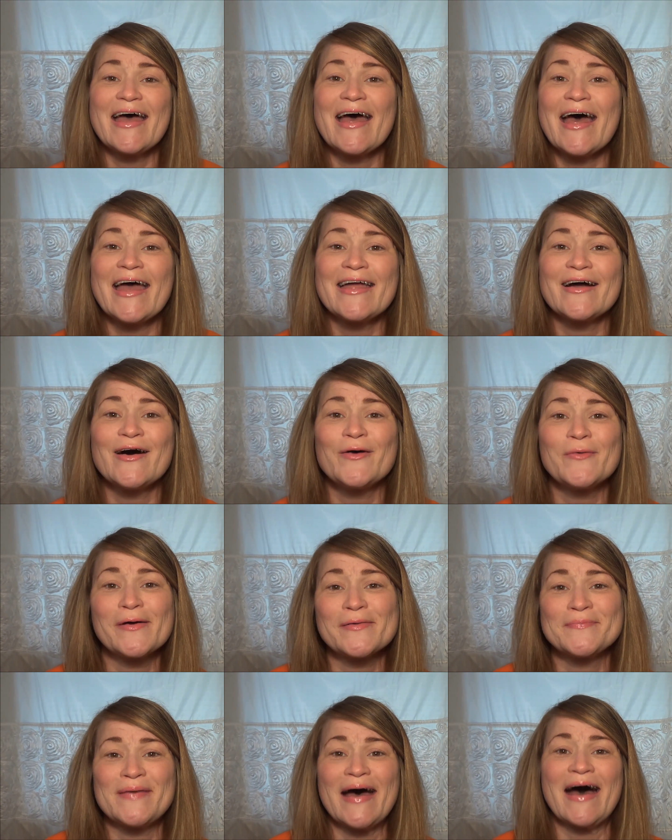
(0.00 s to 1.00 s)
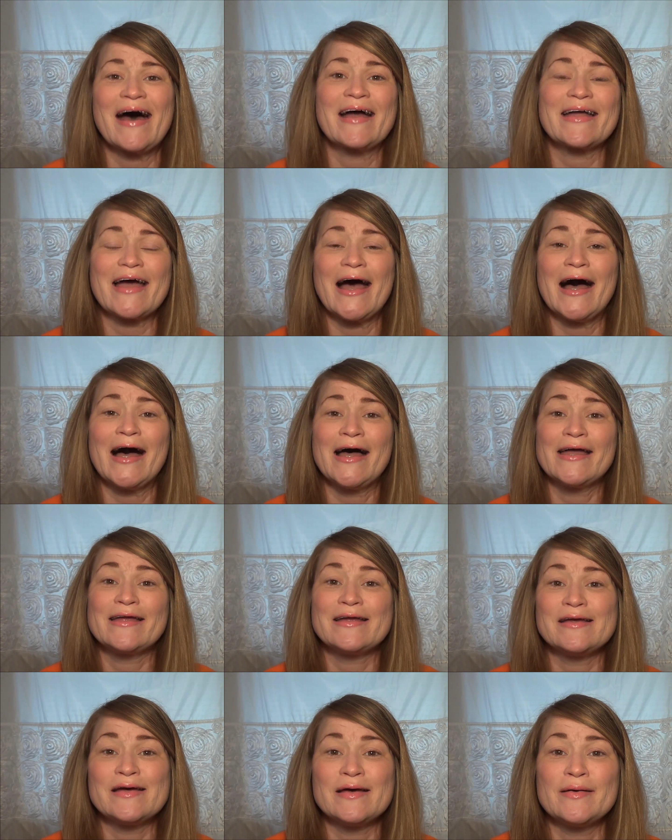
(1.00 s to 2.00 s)
Hey y'all, welcome back. I
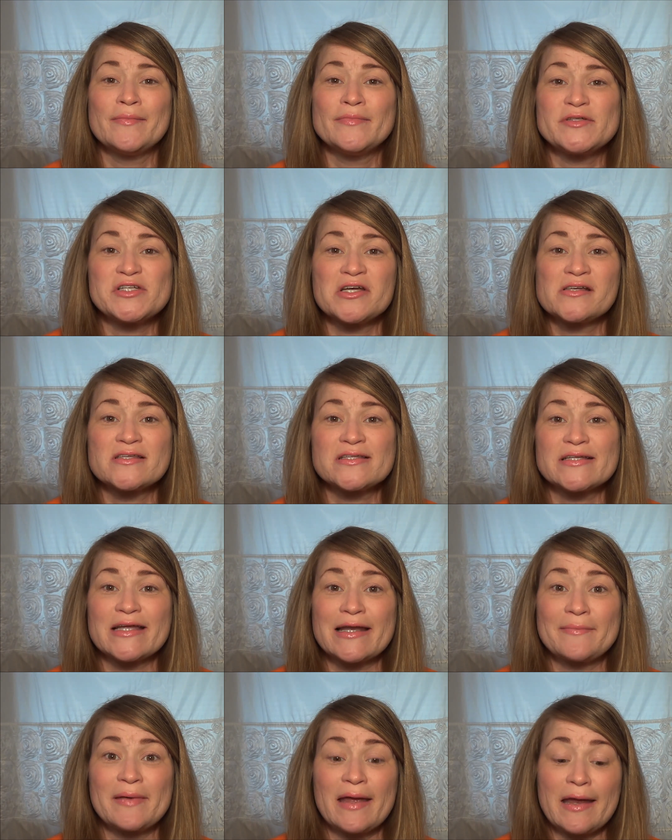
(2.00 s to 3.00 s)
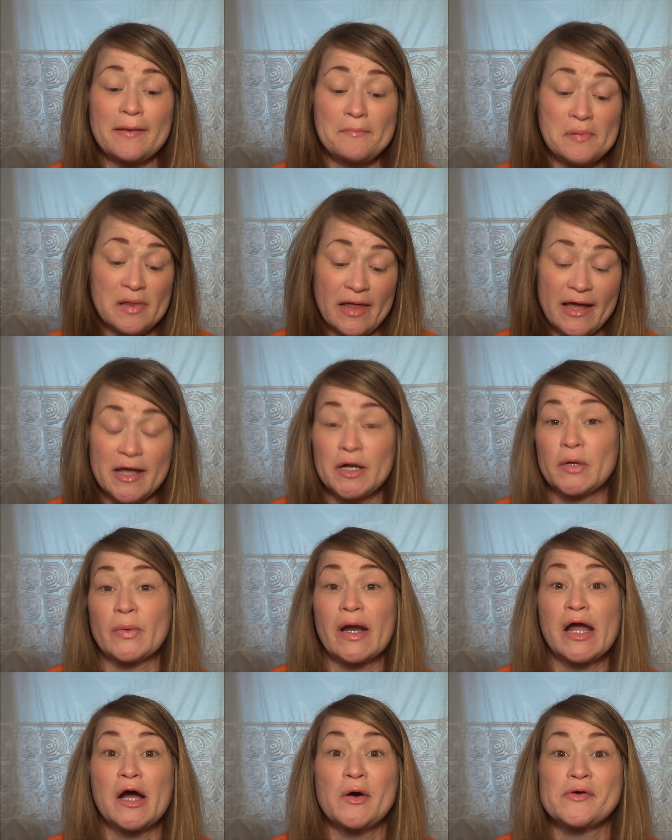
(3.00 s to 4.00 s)
am just going to be playing
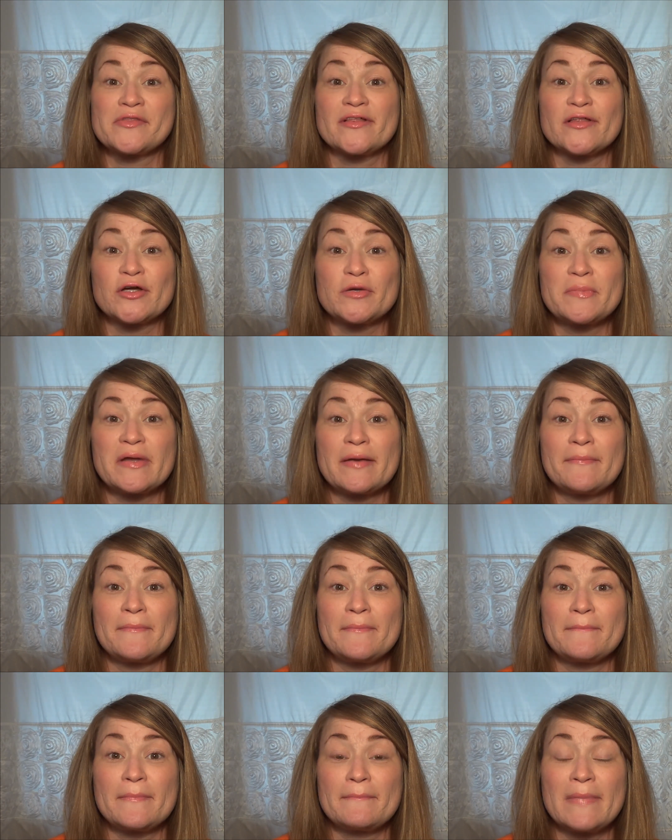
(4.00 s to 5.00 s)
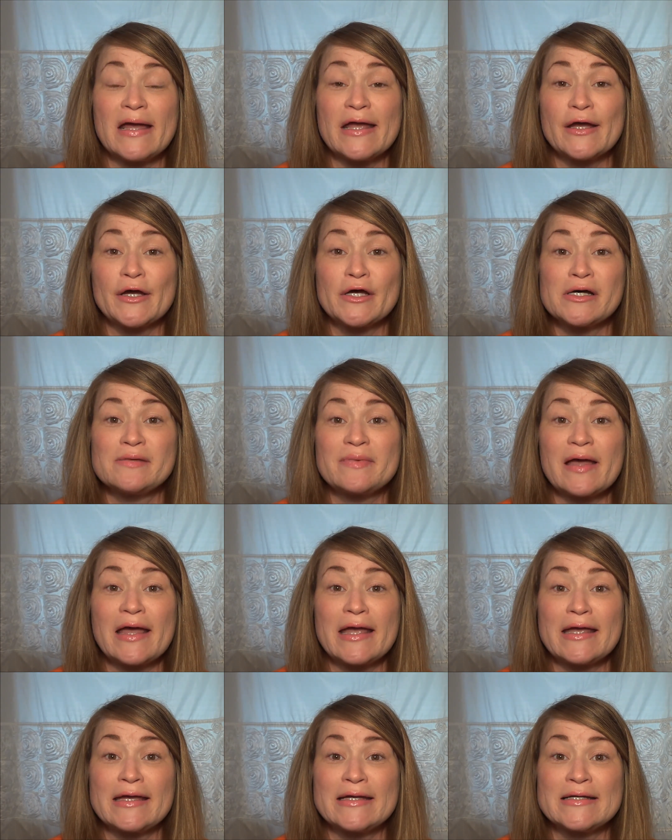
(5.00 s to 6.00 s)
around with a little bit of makeup,
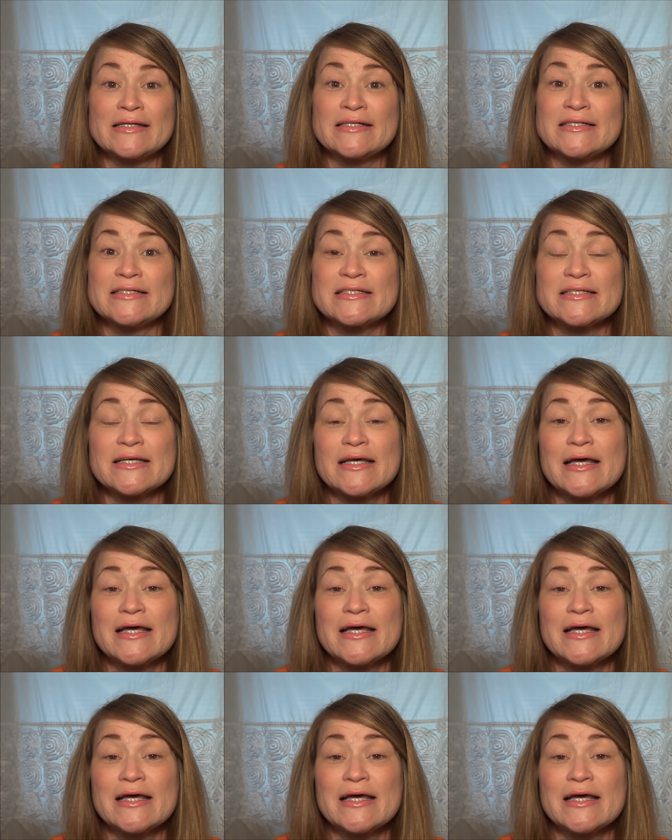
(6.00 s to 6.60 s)
and